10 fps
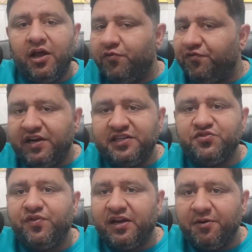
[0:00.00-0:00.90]
Hello
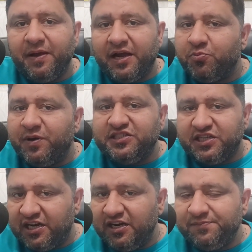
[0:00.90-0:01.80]
friends, welcome back to my
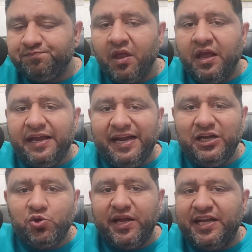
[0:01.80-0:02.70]
channel.
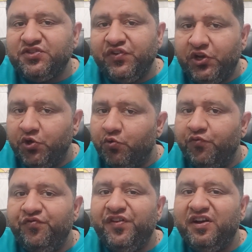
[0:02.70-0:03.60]
In today's video,
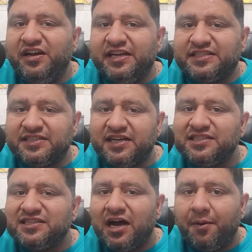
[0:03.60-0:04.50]
we will
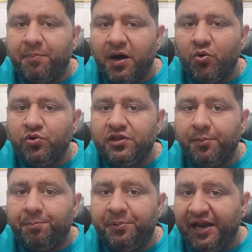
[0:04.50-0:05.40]
discuss about
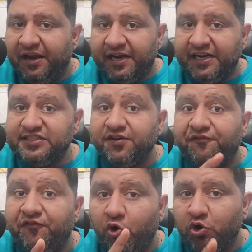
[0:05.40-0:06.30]
the brain line. It's a
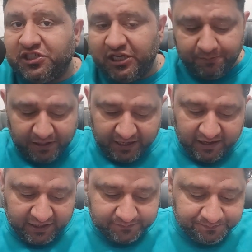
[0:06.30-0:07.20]
fork-shaped brain
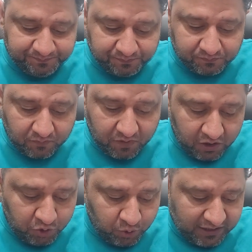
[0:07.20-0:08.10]
line.
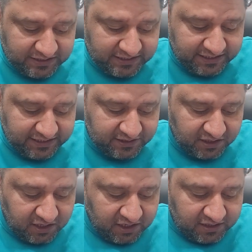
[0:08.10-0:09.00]
You can see this.
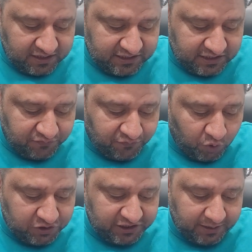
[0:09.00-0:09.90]
This is
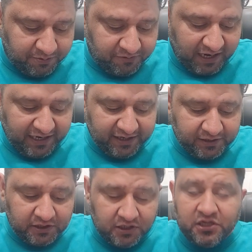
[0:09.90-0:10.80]
fork-shaped, right?
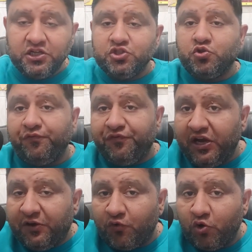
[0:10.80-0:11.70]
So
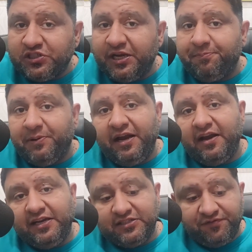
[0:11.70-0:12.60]
fork-shaped brain
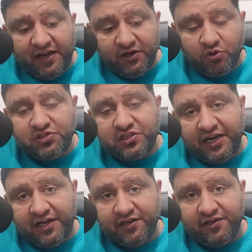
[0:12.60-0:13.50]
line is a very good
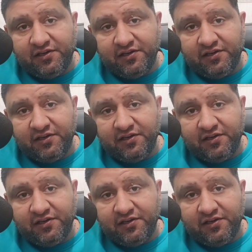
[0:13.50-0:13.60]
sign.